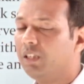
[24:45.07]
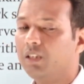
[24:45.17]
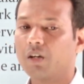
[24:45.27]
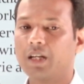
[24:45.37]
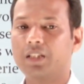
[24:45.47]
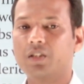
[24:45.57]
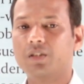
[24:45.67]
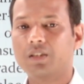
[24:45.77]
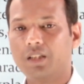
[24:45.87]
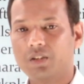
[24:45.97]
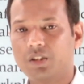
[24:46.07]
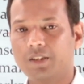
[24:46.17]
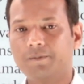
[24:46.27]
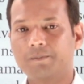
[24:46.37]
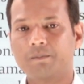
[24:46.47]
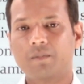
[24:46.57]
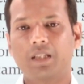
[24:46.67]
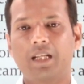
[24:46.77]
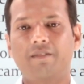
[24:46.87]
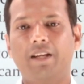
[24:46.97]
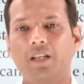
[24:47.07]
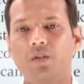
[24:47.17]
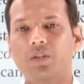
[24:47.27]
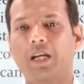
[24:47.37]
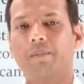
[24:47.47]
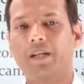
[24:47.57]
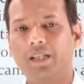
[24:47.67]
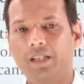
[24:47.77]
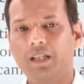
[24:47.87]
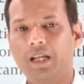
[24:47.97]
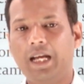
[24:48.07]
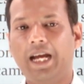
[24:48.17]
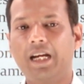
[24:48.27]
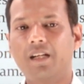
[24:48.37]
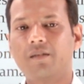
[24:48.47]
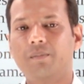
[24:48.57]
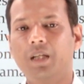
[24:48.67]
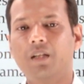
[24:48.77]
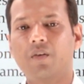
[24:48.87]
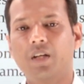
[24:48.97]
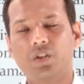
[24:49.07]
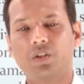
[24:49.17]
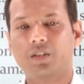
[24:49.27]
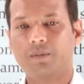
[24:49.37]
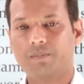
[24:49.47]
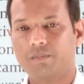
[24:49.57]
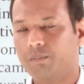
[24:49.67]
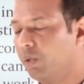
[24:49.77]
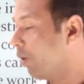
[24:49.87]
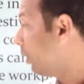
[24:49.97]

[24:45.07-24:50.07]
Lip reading: the organizational culture that values camaraderie and build relationship beyond